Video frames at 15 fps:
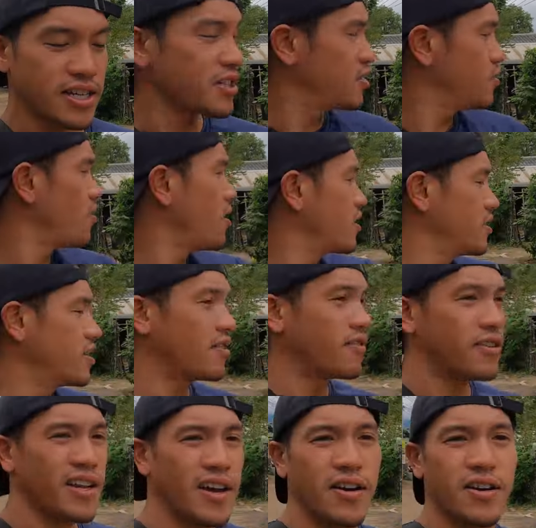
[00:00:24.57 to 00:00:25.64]
actually walking there
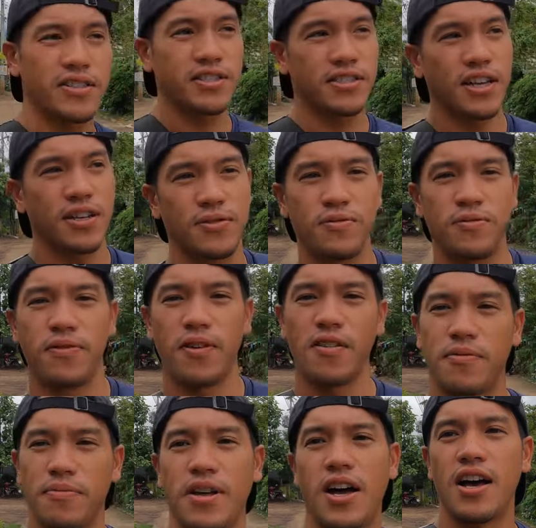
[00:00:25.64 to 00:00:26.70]
right now because it's not too far
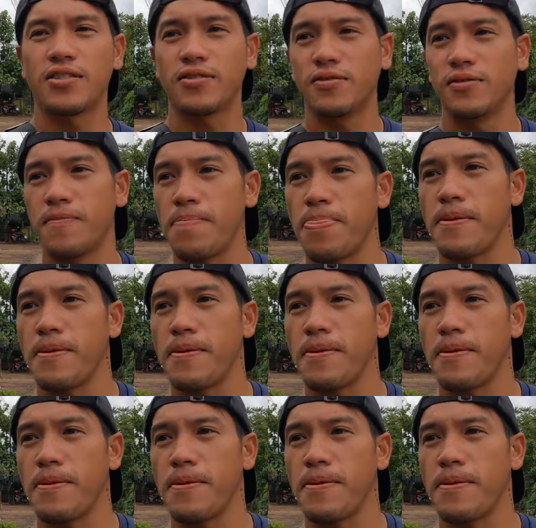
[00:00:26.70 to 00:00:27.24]
from the hostel.